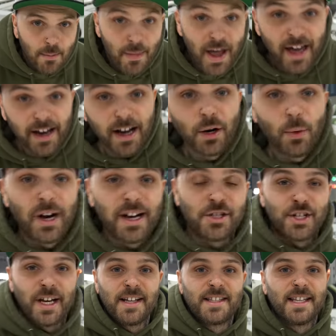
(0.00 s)
Man, I don't wanna
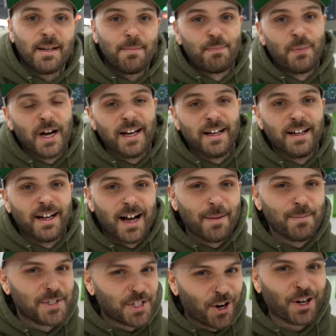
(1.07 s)
jinx it, but
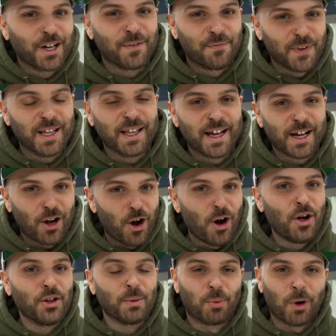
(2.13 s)
I'm starting to feel like
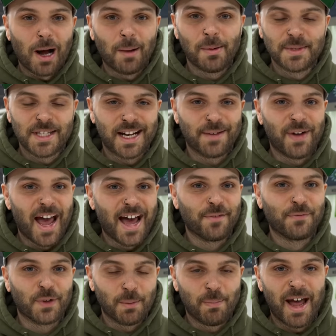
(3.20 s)
all the problems that I've
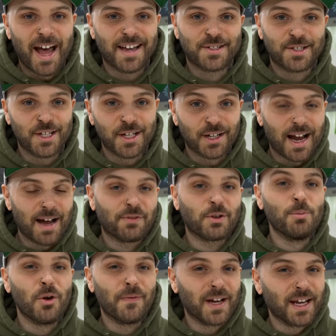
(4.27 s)
had for the past year after
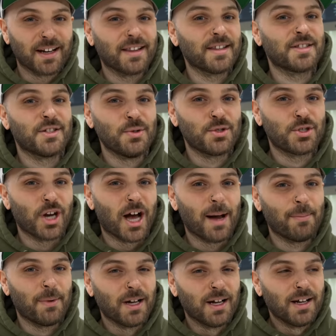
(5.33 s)
moving into this new
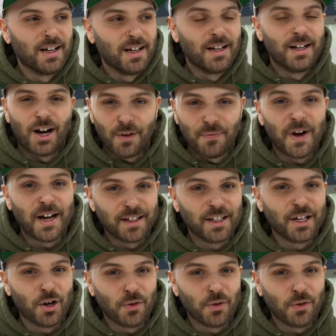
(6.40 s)
shop are finally